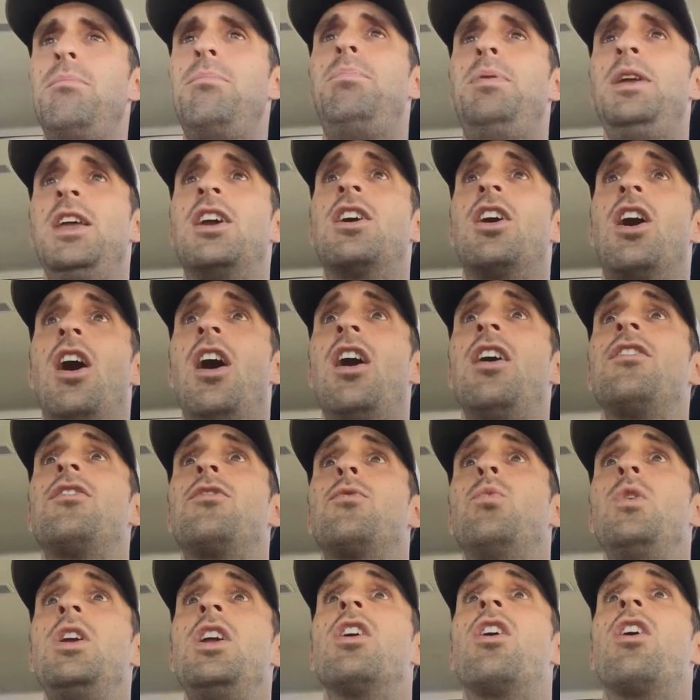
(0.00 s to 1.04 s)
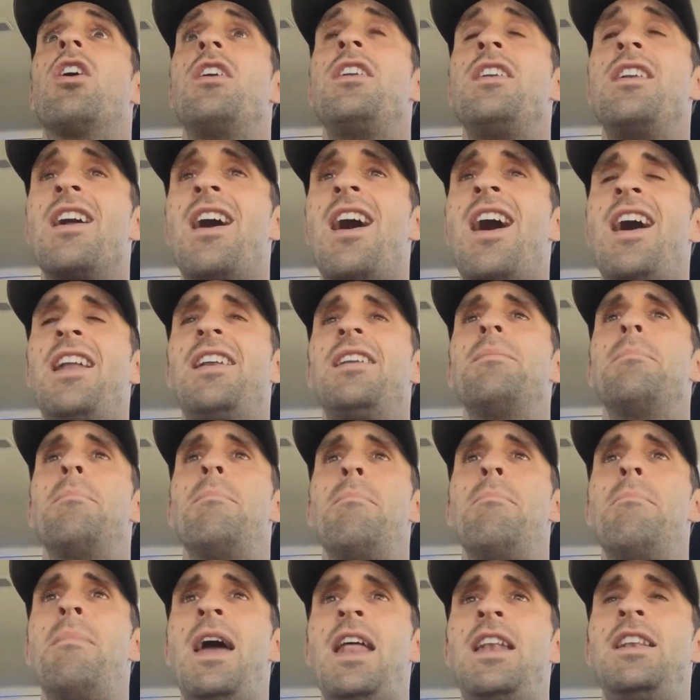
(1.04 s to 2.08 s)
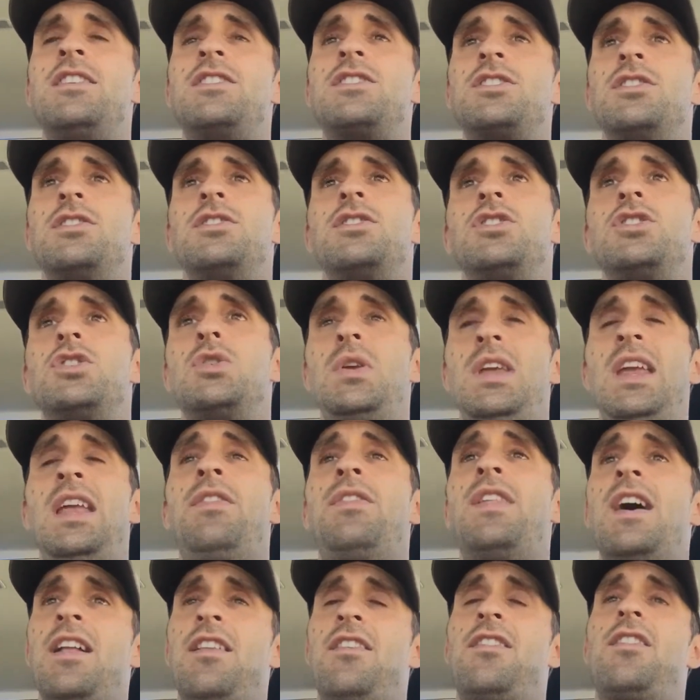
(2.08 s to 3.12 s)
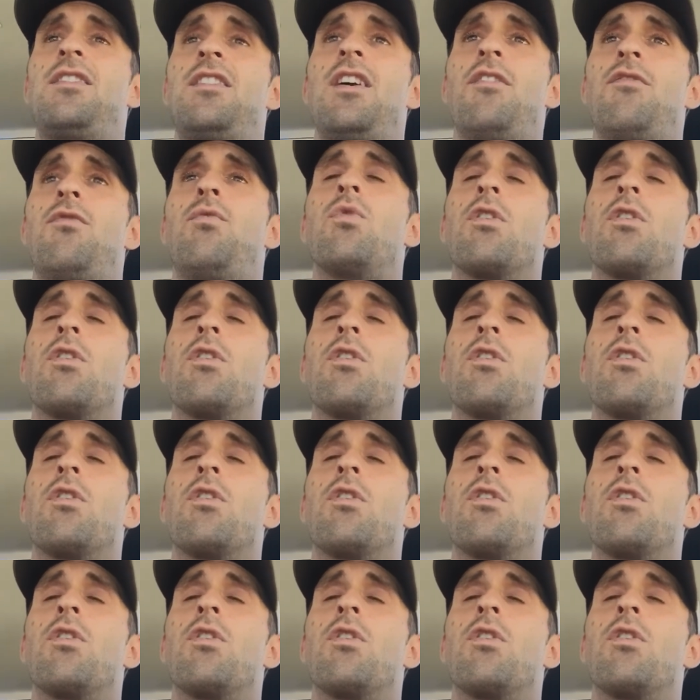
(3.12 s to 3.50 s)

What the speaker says: because we are not meant to eat that stuff.